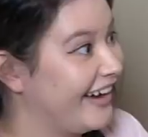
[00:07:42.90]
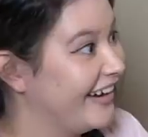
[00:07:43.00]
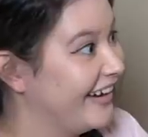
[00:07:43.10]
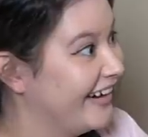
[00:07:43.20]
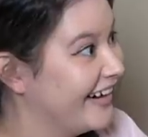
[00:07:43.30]

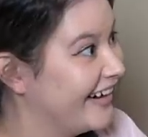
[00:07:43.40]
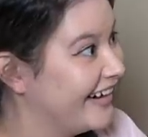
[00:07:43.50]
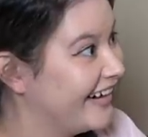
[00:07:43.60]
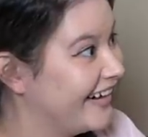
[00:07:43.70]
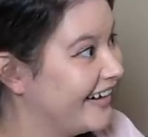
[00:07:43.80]

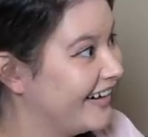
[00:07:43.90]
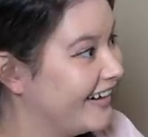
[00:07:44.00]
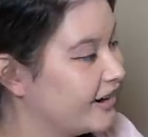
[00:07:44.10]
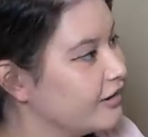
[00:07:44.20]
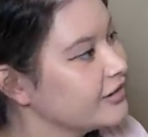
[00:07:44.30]

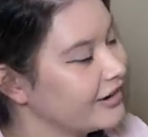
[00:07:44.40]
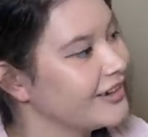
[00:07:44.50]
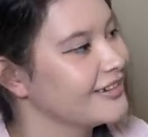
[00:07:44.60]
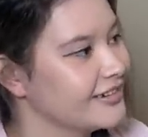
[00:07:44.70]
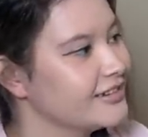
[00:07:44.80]

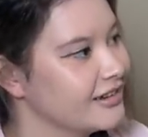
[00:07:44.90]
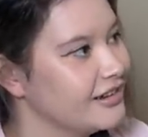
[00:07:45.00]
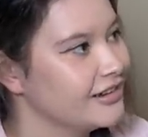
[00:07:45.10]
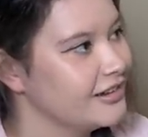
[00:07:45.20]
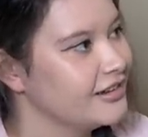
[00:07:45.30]

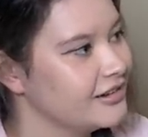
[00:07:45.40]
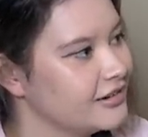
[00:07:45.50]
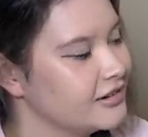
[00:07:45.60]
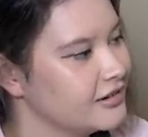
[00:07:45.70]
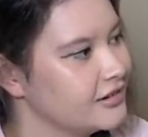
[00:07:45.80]

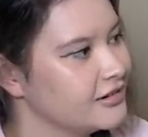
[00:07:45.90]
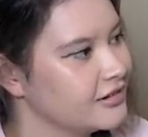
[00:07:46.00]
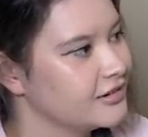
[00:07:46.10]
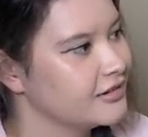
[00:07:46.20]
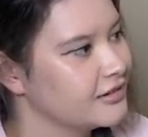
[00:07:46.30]

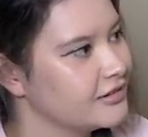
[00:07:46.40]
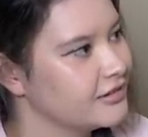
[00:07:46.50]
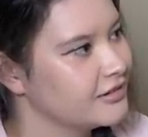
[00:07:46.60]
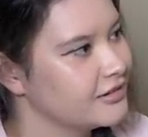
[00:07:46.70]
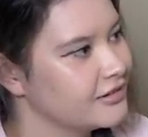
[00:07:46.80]

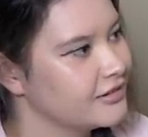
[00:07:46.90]
The person shown says nothing.